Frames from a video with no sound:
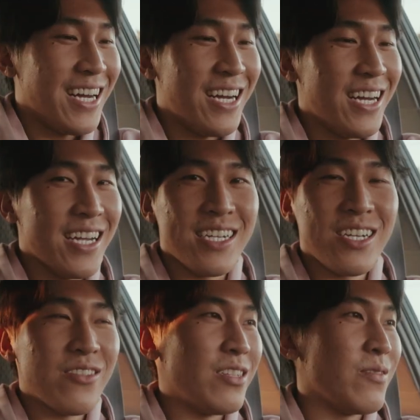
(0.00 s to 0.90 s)
I
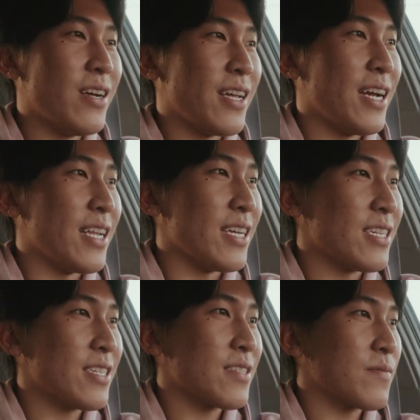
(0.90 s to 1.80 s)
don't really want to
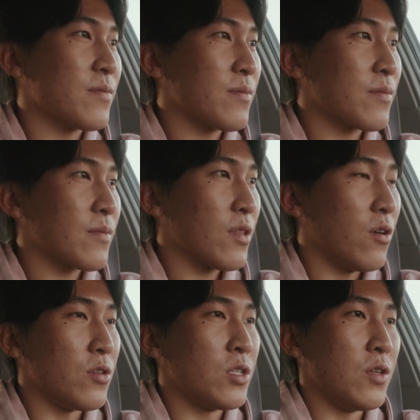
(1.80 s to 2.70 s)
edit
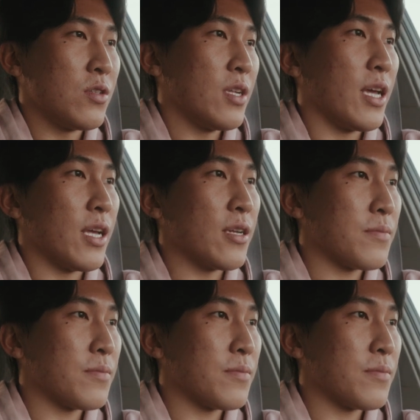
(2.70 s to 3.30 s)
or shoot today.